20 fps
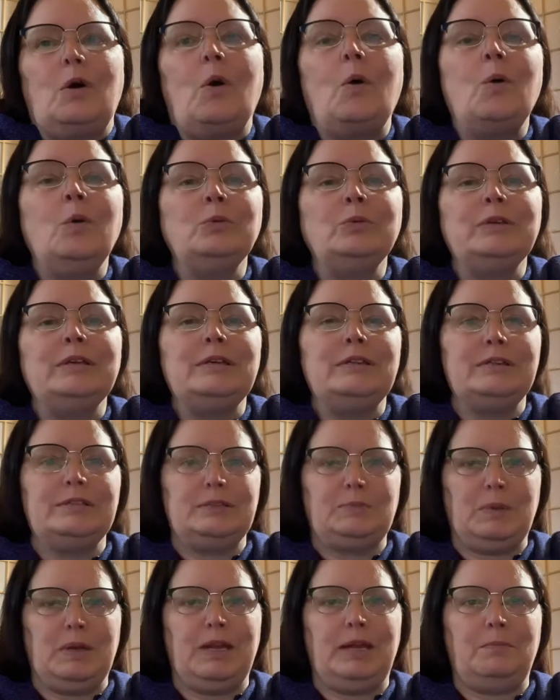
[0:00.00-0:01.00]
only the
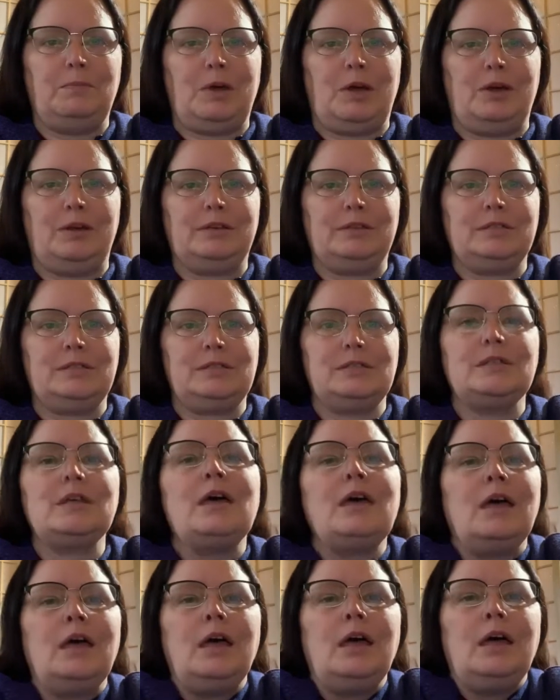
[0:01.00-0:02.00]
spinning box,
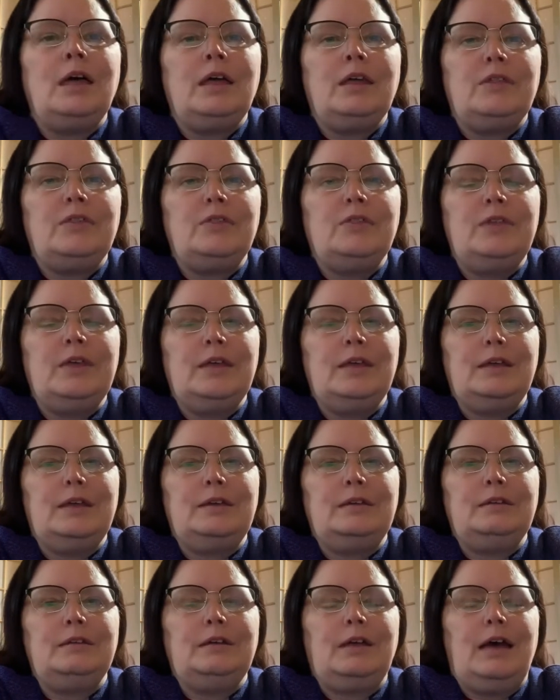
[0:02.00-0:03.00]

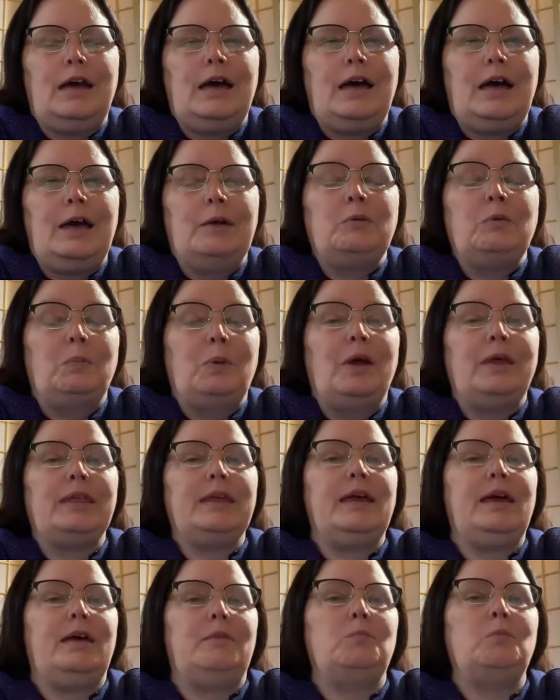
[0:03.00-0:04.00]
then I would
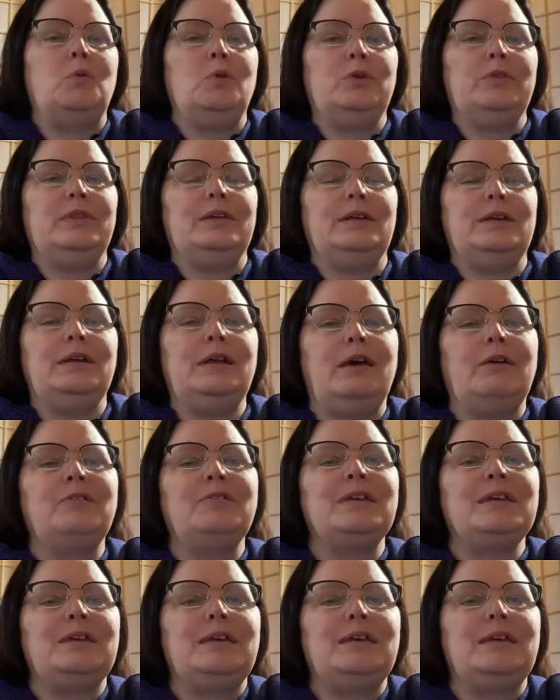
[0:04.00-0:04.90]
probably have more than enough to